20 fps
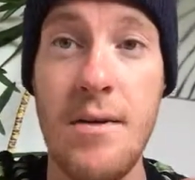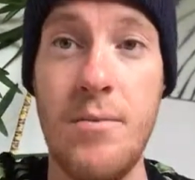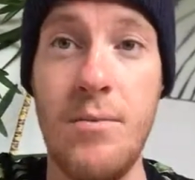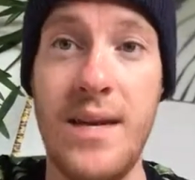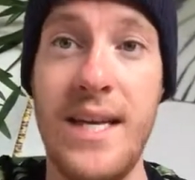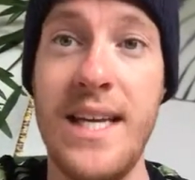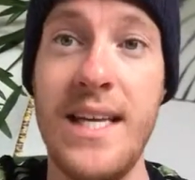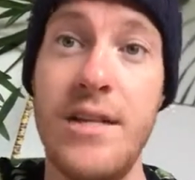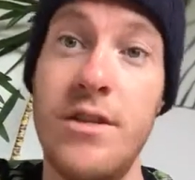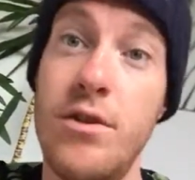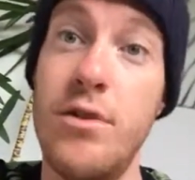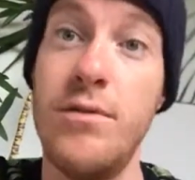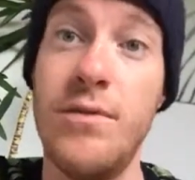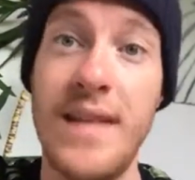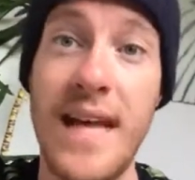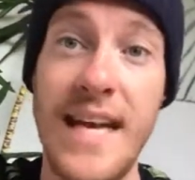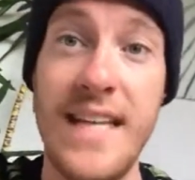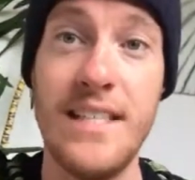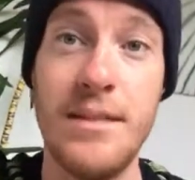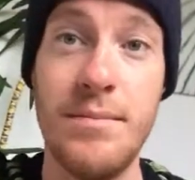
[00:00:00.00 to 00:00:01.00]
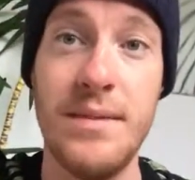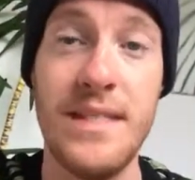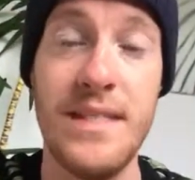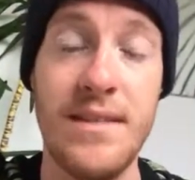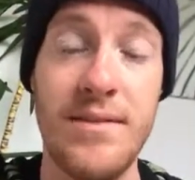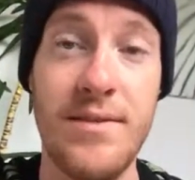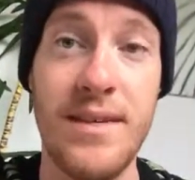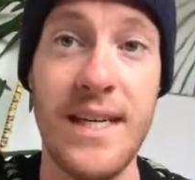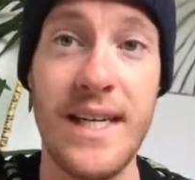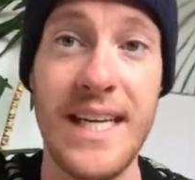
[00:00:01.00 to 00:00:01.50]
we can do for the Asia
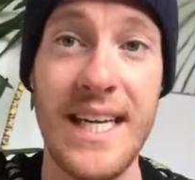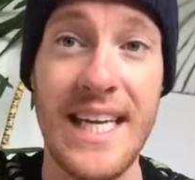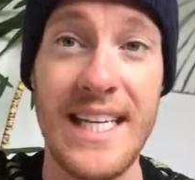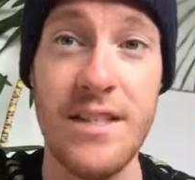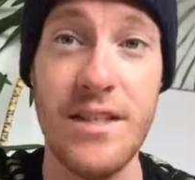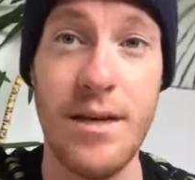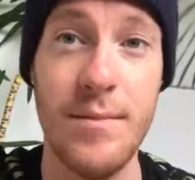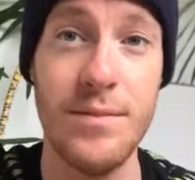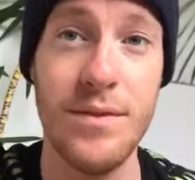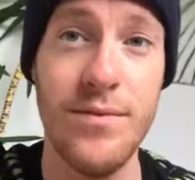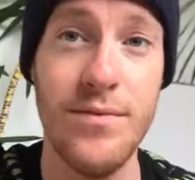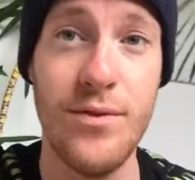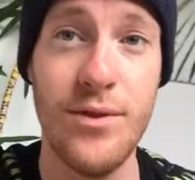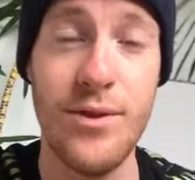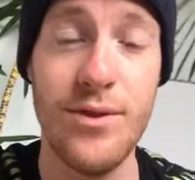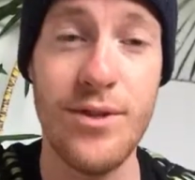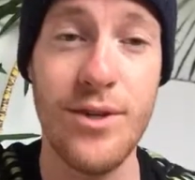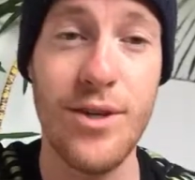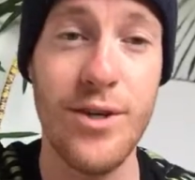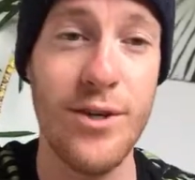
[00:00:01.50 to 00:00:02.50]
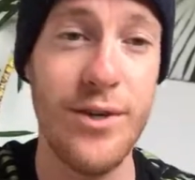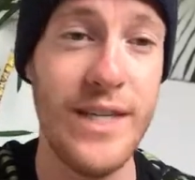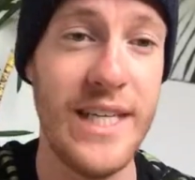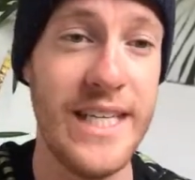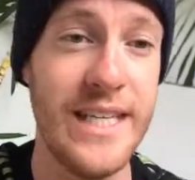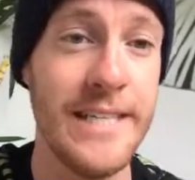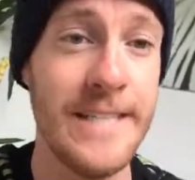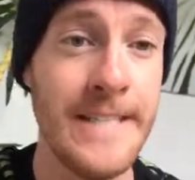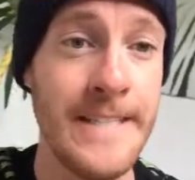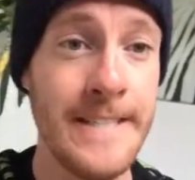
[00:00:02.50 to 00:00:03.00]
Pacific in terms of food
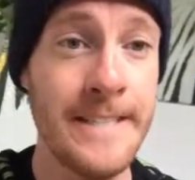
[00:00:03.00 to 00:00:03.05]
security.